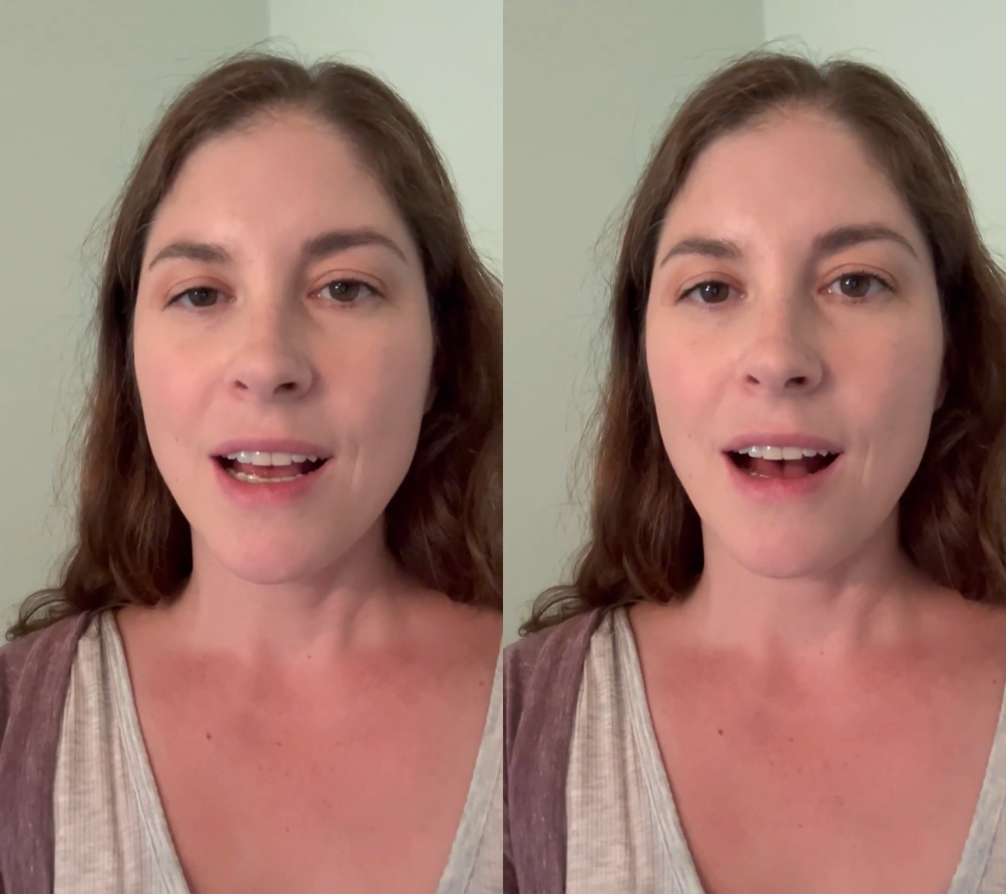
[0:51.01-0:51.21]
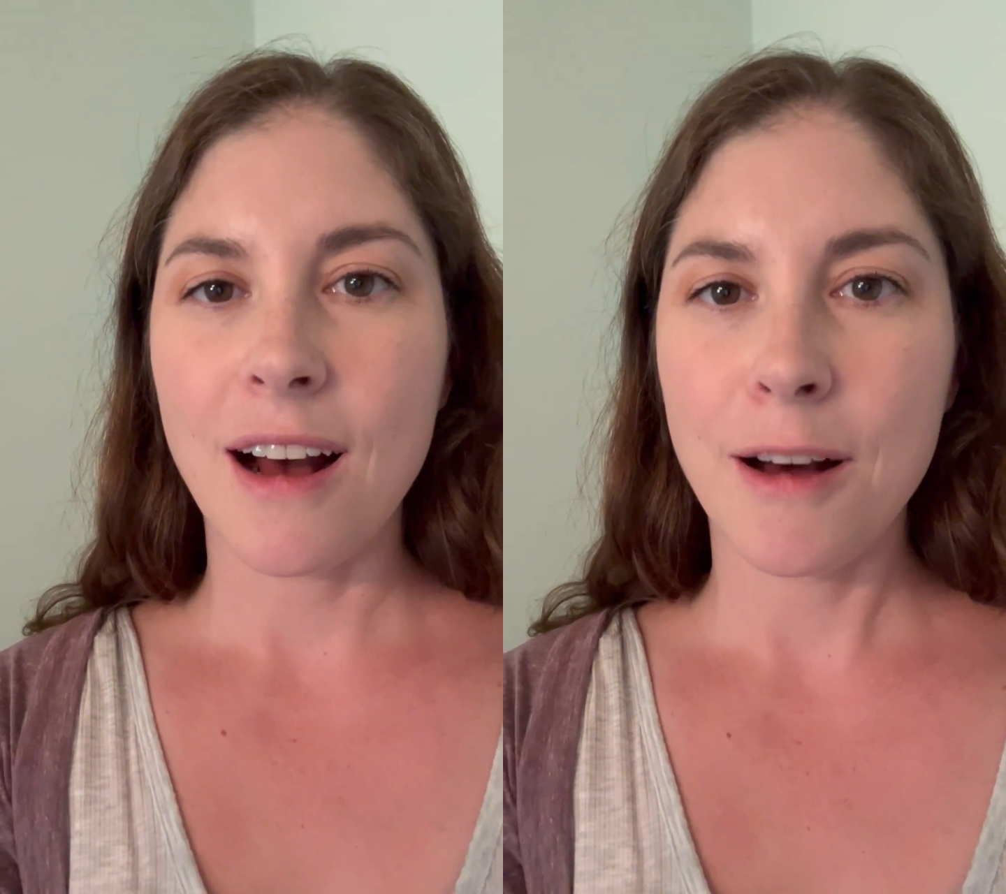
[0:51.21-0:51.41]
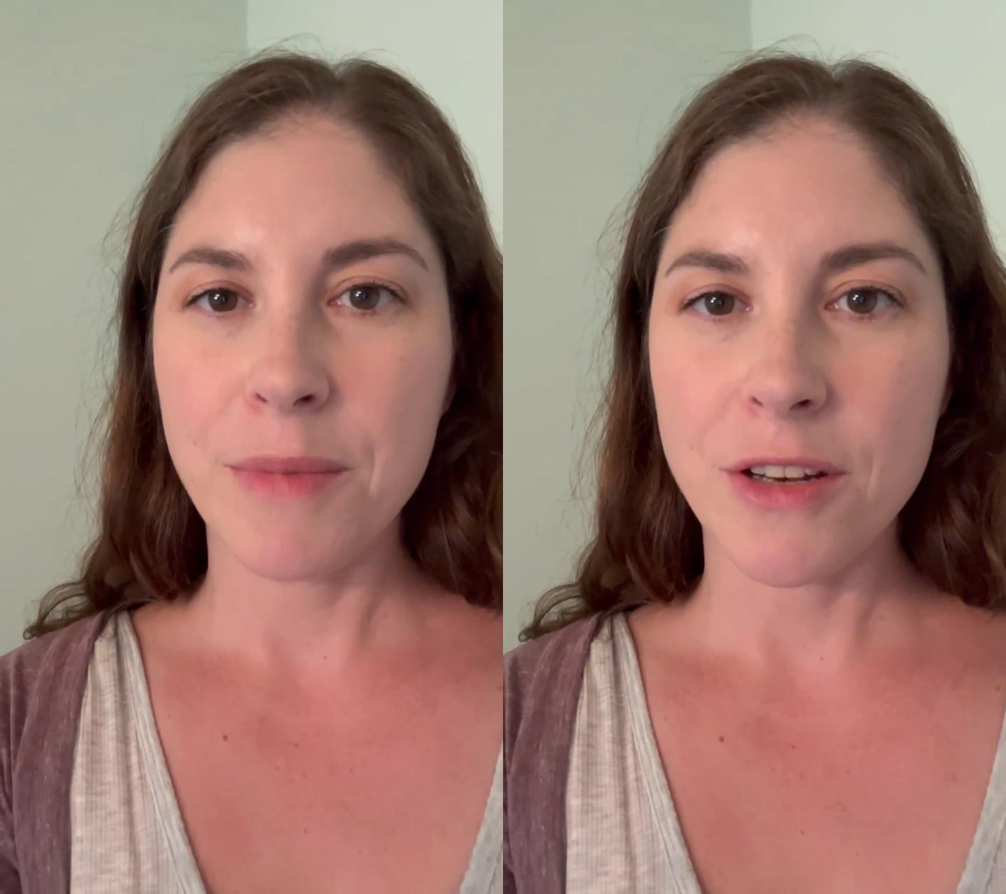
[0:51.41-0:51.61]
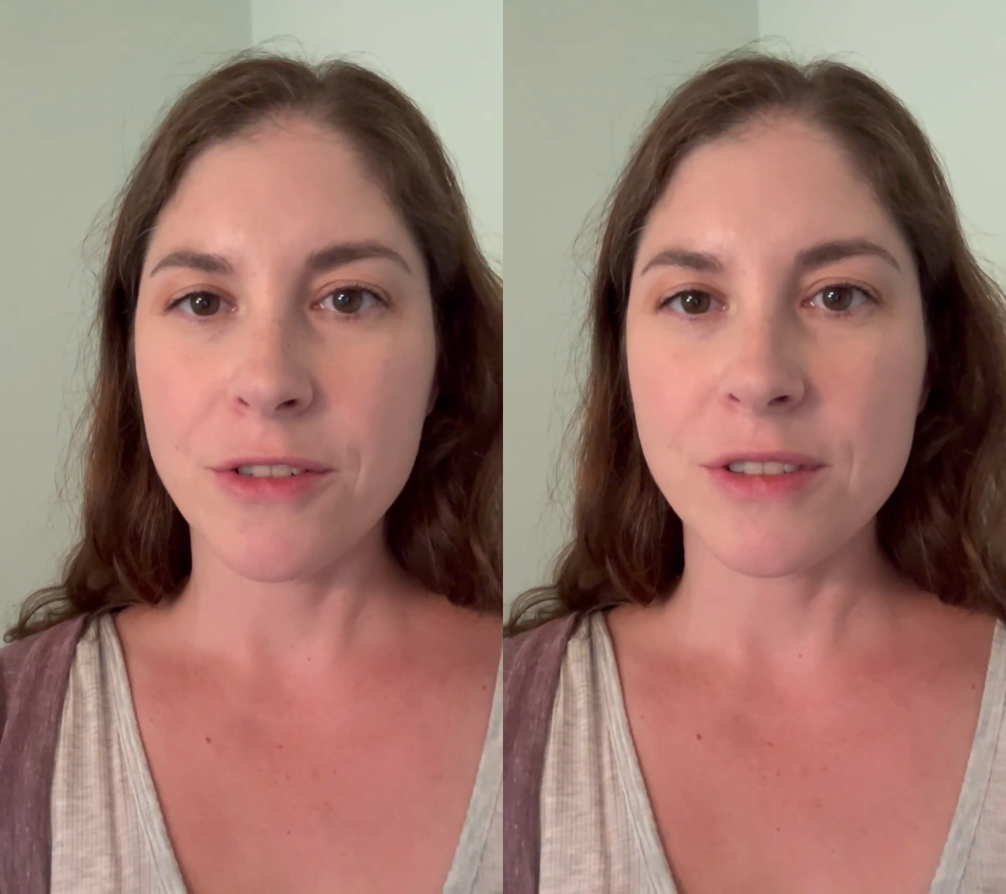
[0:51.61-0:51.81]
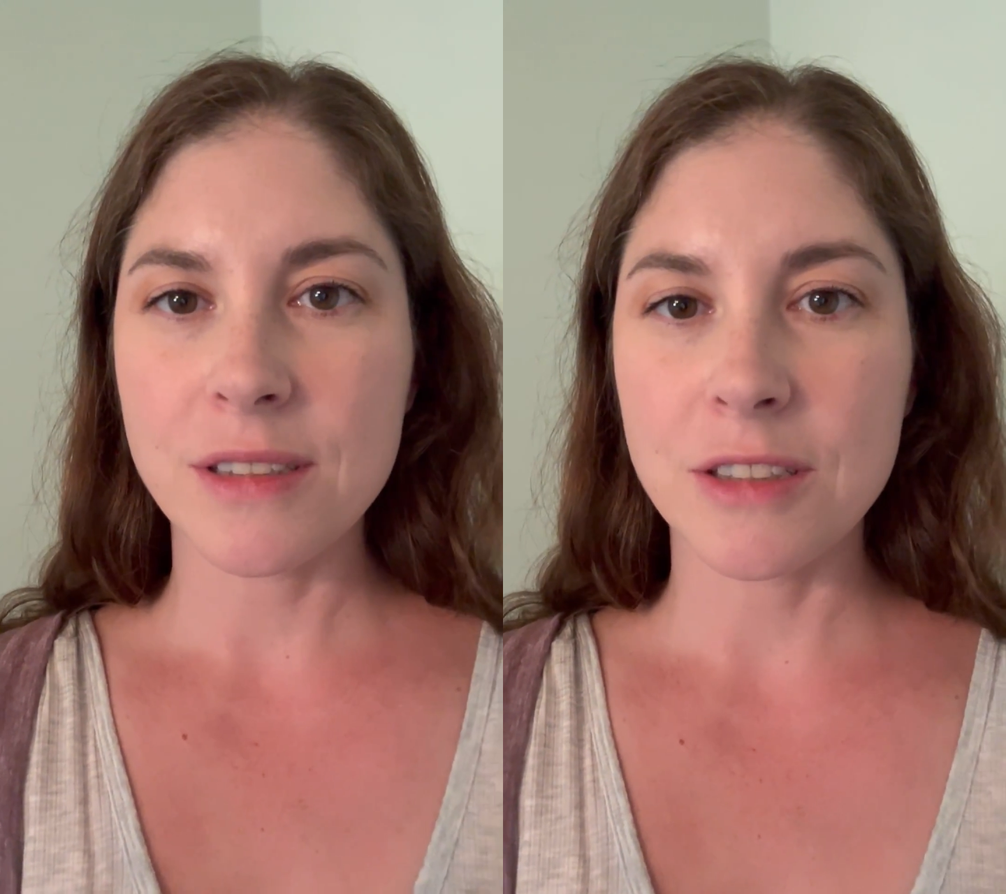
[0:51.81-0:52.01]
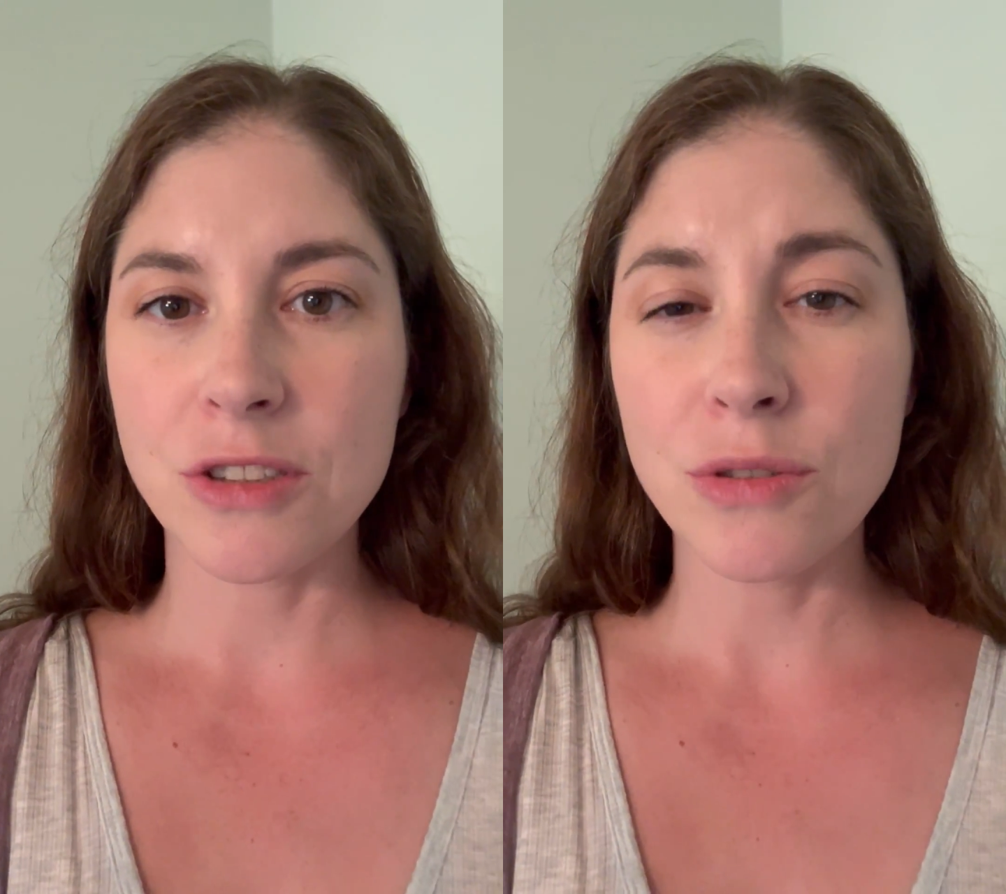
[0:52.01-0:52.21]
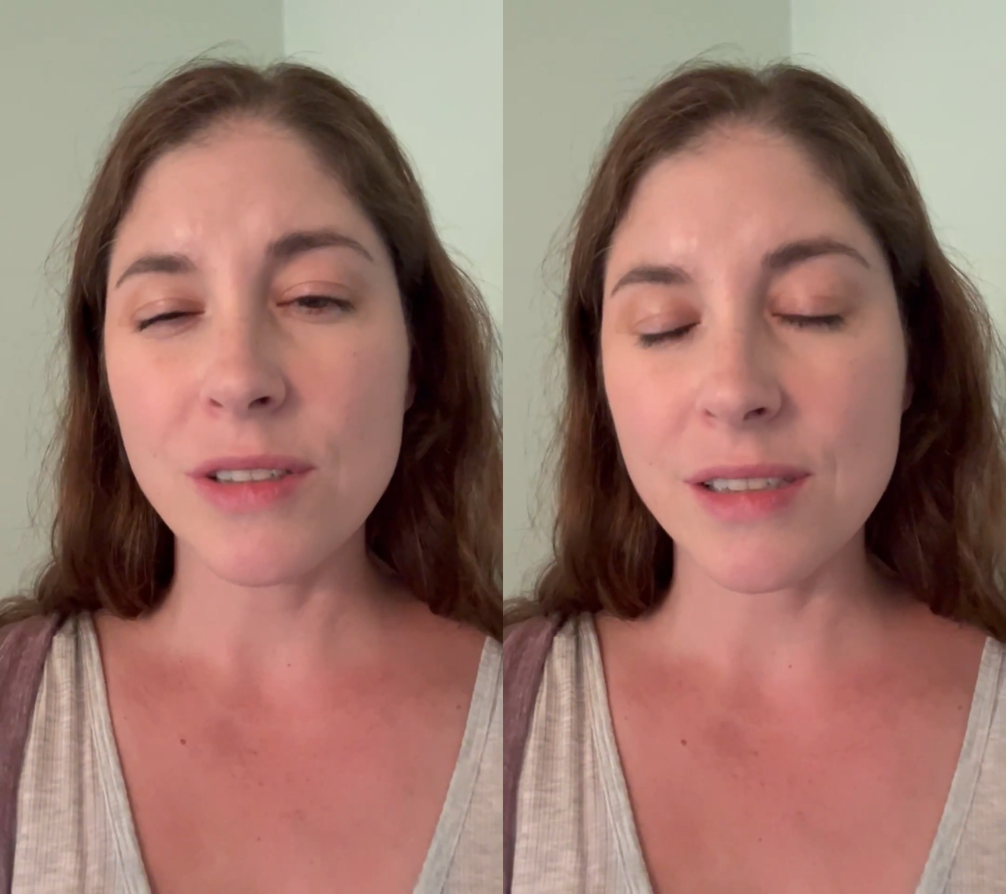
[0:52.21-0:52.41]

And student